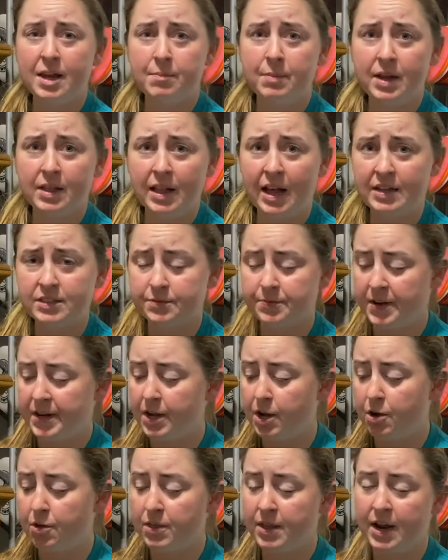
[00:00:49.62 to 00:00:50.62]
my last
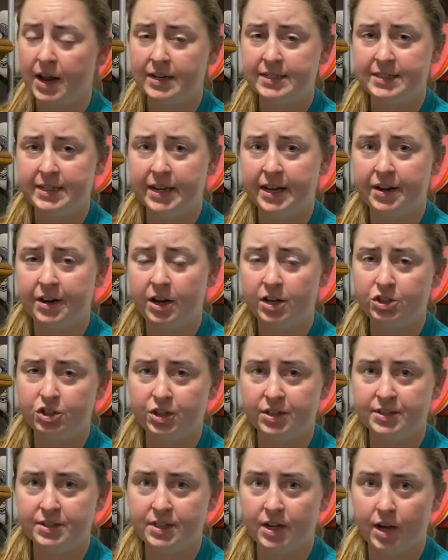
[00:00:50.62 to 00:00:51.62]
video that I did
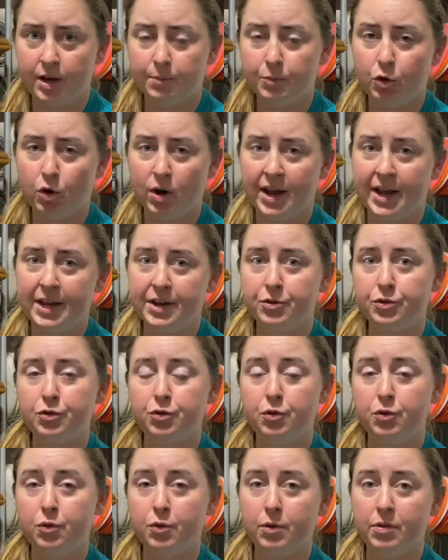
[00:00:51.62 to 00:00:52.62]
just upgrade
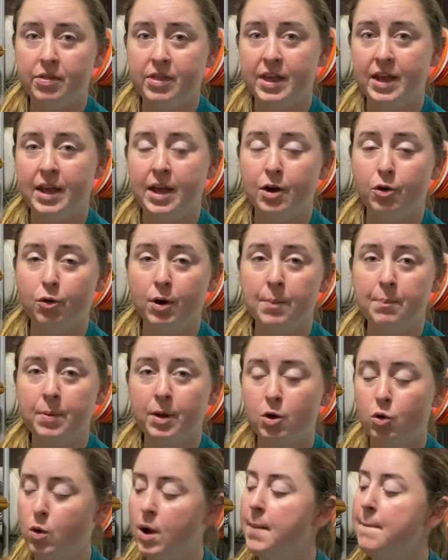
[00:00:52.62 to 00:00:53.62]
to the Grip
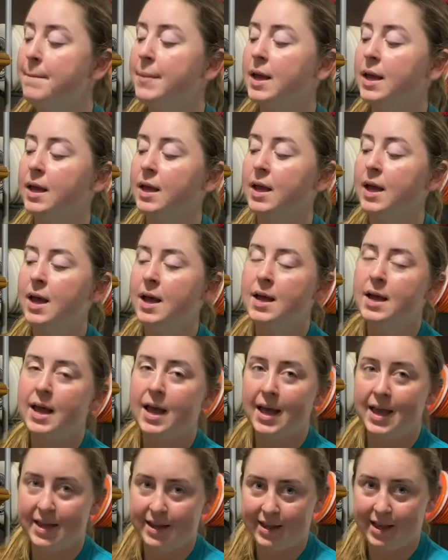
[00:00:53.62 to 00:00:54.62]
Equipment
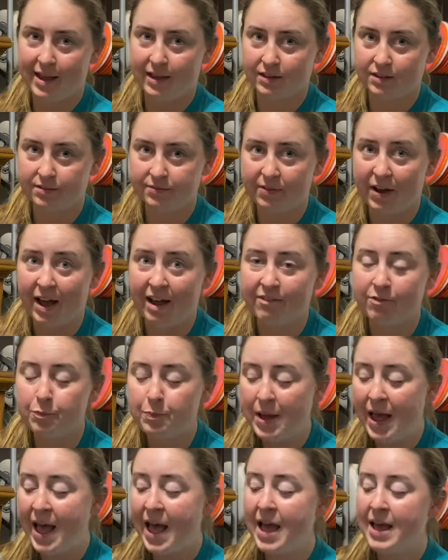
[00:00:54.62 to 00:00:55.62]
AX5
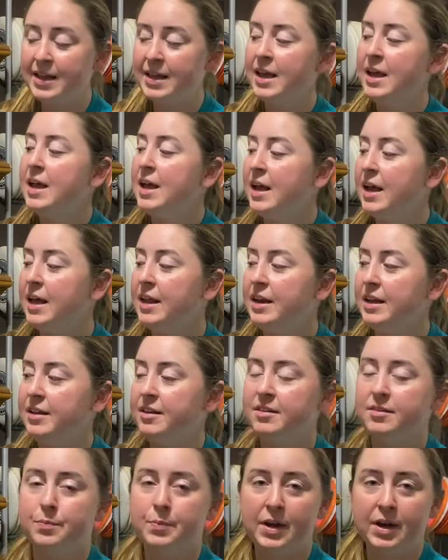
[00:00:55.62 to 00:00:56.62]
bag. It
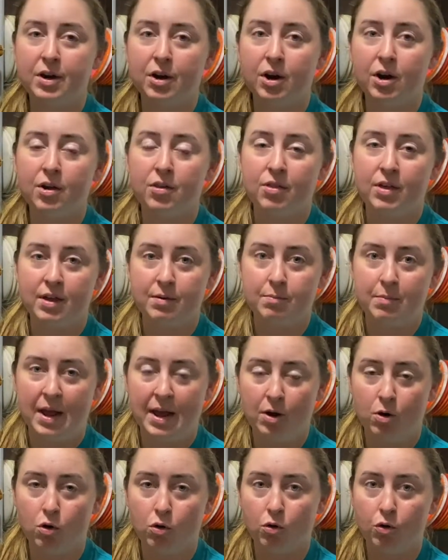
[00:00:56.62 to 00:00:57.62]
is bigger than my
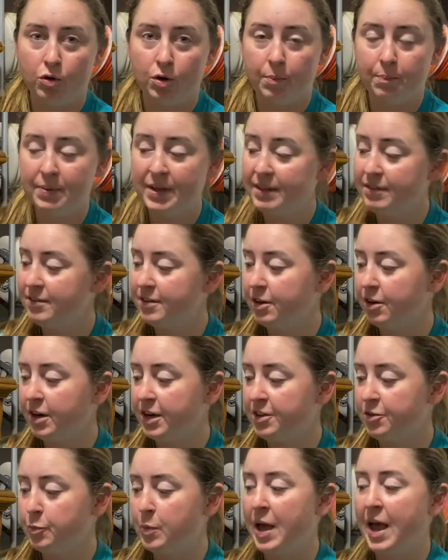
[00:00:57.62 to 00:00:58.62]
old B
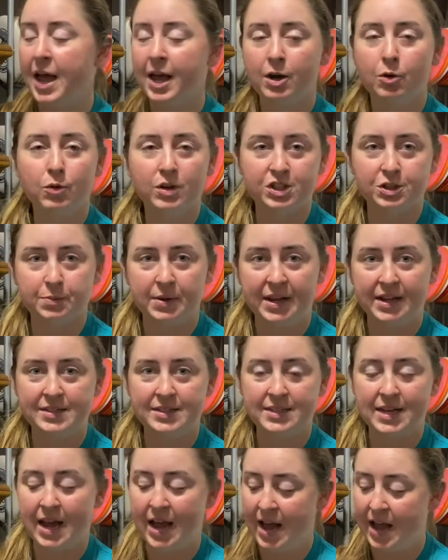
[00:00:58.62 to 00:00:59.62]
series bag, which means
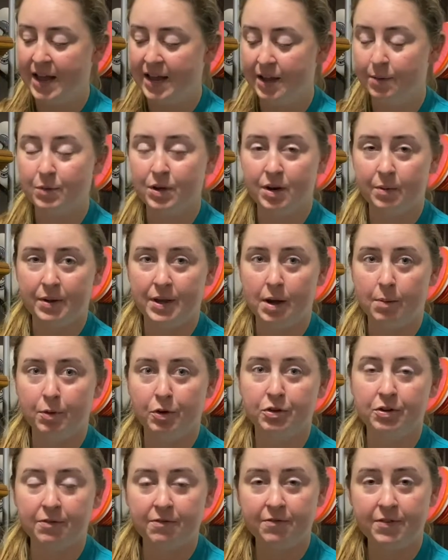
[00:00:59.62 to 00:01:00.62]
I am going to be able
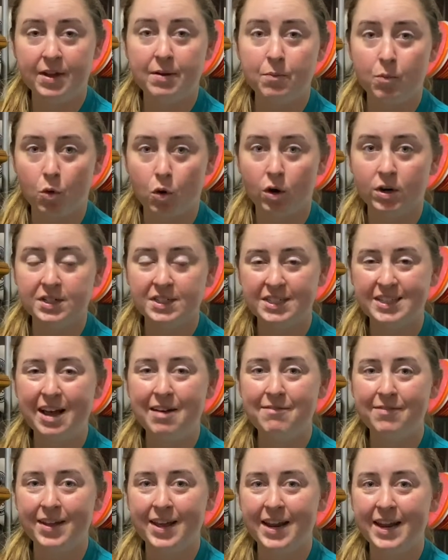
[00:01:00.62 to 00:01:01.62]
to fit more stuff
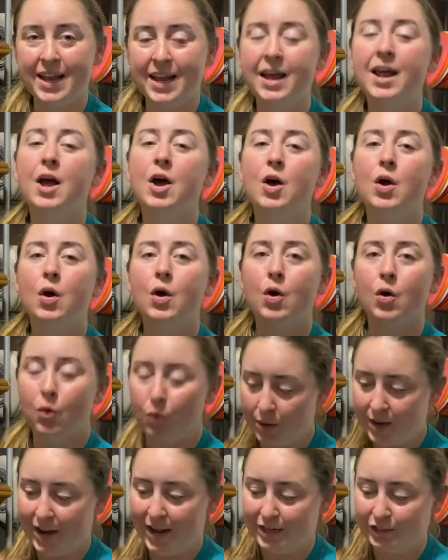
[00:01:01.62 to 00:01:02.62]
in it
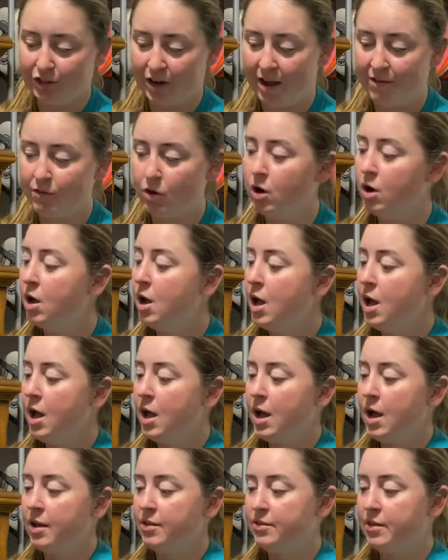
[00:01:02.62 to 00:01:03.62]
when I travel.
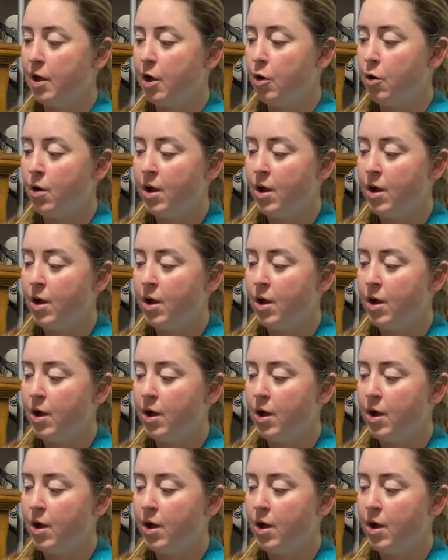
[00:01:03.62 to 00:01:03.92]
So